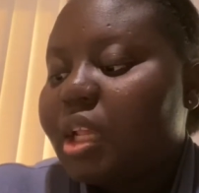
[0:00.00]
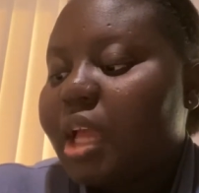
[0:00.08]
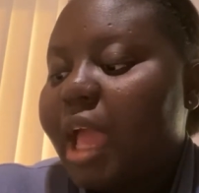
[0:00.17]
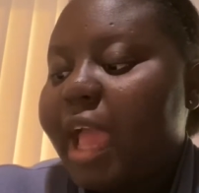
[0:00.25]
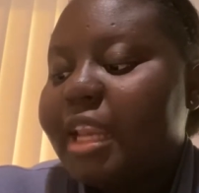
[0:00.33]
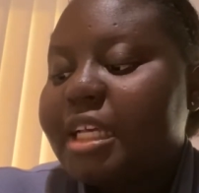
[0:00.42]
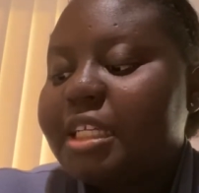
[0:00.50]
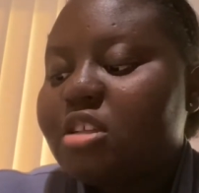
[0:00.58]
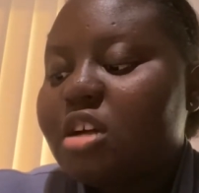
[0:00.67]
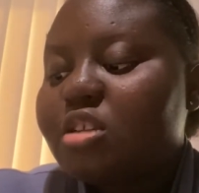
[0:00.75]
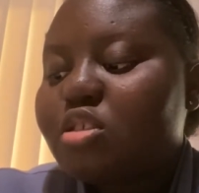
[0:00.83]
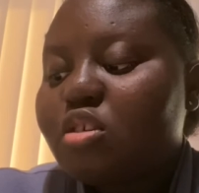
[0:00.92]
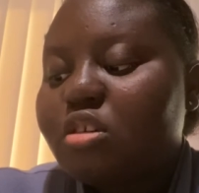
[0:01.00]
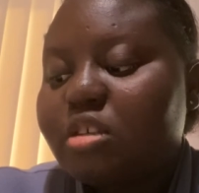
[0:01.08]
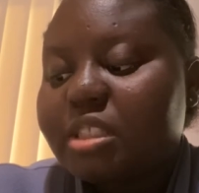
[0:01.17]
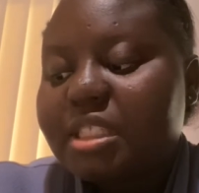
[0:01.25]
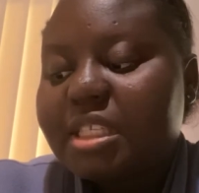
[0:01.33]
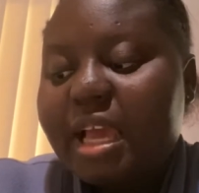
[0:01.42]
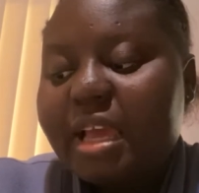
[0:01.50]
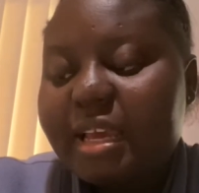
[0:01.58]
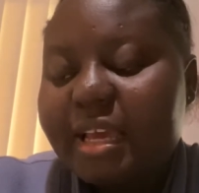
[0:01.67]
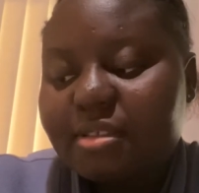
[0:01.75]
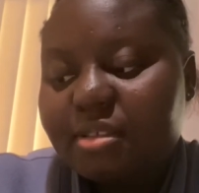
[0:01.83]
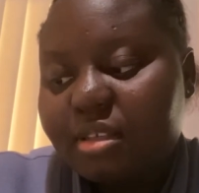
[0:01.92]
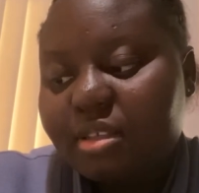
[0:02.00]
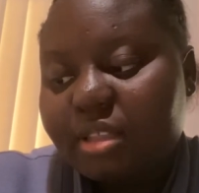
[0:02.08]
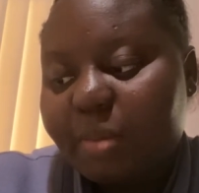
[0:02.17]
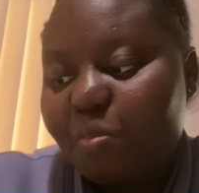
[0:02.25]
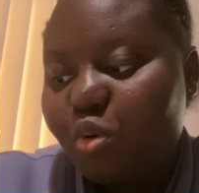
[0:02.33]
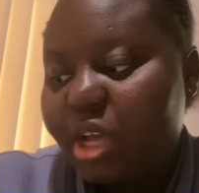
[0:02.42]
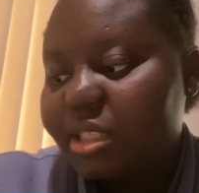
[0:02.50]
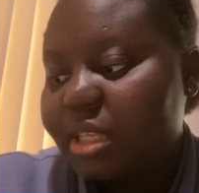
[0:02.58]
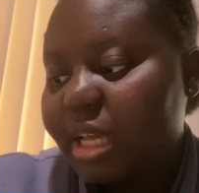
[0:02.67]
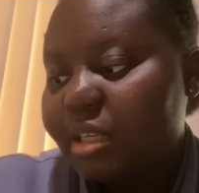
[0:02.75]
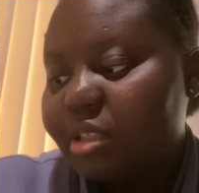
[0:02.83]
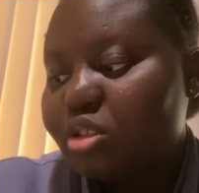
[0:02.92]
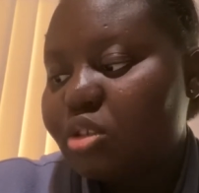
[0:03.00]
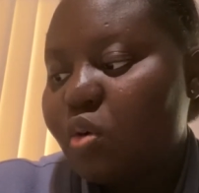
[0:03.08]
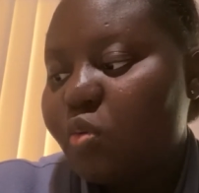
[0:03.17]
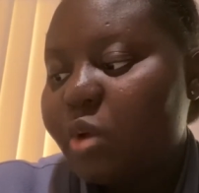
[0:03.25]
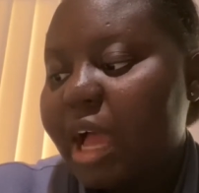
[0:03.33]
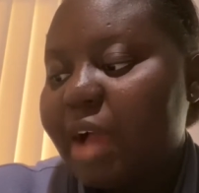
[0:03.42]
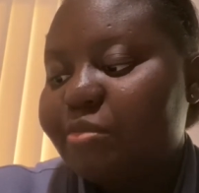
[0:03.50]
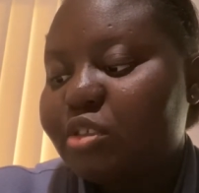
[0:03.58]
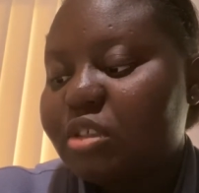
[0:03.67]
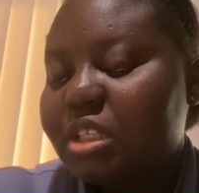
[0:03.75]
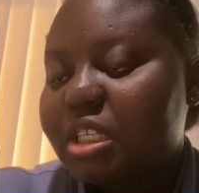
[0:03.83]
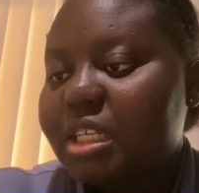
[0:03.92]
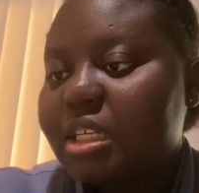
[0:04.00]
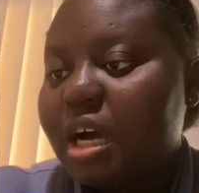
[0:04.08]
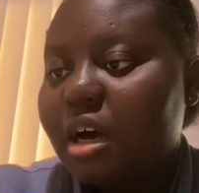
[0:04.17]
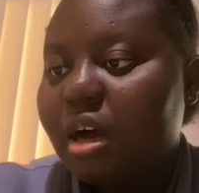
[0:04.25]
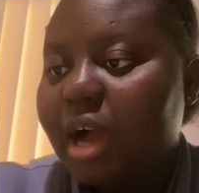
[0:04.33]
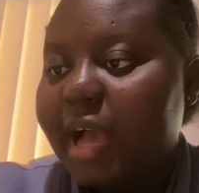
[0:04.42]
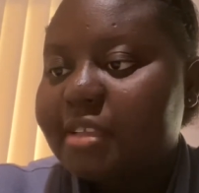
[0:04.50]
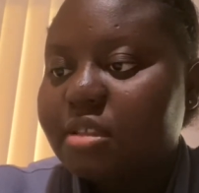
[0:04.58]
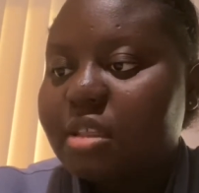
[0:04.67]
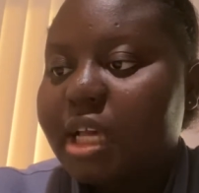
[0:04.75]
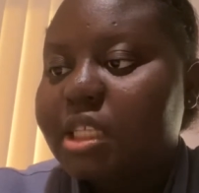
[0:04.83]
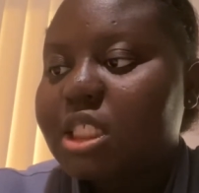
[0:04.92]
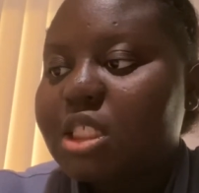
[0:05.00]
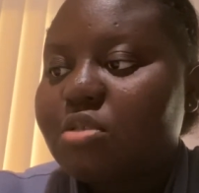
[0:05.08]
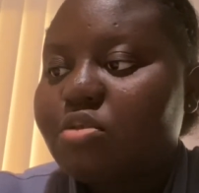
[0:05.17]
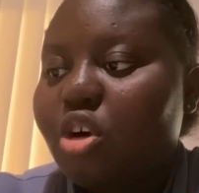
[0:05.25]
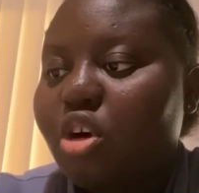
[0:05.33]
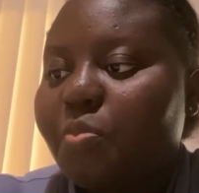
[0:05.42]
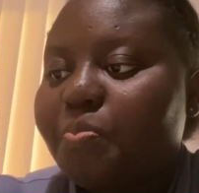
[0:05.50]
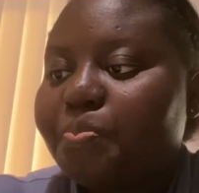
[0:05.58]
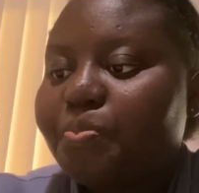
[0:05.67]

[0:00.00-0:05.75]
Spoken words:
and it's also a CNS depressant, so we have to assess for